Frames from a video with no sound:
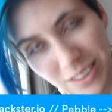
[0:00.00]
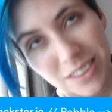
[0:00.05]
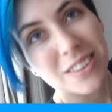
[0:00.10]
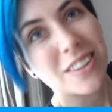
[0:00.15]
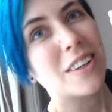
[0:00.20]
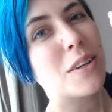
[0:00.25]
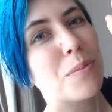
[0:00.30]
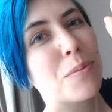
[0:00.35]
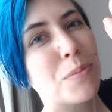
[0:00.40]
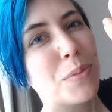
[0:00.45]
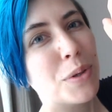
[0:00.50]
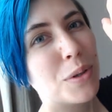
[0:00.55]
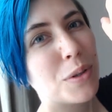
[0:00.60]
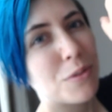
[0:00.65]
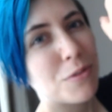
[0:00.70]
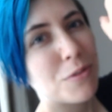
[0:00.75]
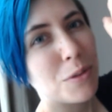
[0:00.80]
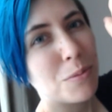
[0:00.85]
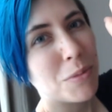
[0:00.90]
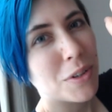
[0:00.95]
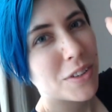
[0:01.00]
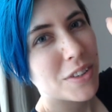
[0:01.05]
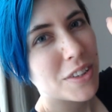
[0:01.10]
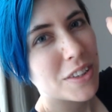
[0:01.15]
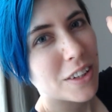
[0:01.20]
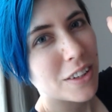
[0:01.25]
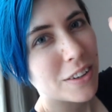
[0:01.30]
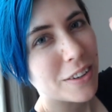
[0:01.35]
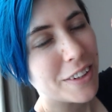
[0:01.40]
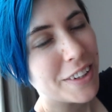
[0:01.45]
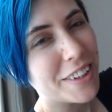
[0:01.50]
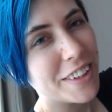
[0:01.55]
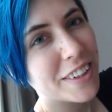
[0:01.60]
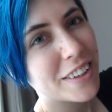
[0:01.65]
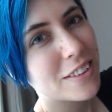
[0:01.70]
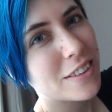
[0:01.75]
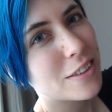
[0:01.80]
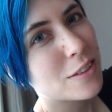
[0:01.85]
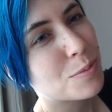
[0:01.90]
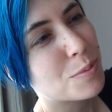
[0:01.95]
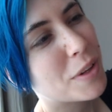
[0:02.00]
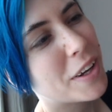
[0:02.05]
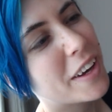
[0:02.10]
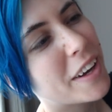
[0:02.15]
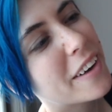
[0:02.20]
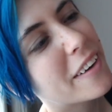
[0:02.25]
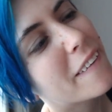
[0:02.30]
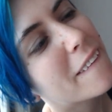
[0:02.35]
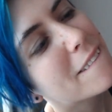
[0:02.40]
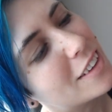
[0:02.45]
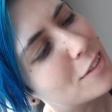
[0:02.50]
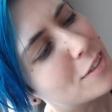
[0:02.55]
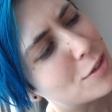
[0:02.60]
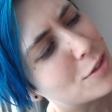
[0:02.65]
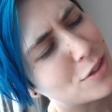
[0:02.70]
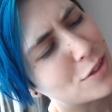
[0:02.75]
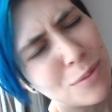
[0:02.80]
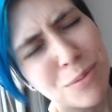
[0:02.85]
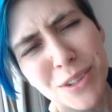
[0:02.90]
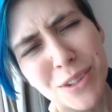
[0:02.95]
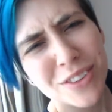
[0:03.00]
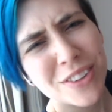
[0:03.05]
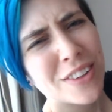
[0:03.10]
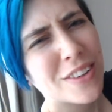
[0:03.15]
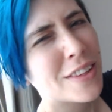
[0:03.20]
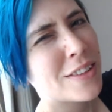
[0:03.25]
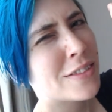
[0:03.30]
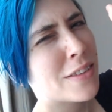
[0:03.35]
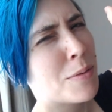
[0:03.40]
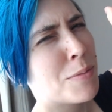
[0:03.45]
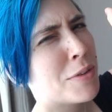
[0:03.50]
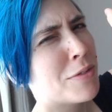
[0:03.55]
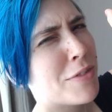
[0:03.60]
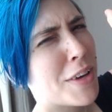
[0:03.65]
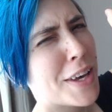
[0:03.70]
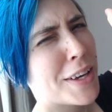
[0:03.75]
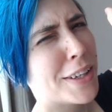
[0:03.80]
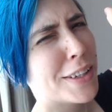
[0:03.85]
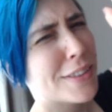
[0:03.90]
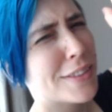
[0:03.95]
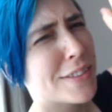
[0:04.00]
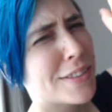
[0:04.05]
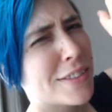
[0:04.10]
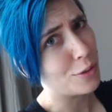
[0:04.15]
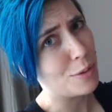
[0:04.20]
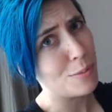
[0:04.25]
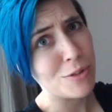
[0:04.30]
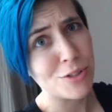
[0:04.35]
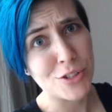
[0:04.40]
it's got a beautiful multicolor e-ink display, and for some reason it thinks I'm in Vegas. I'm in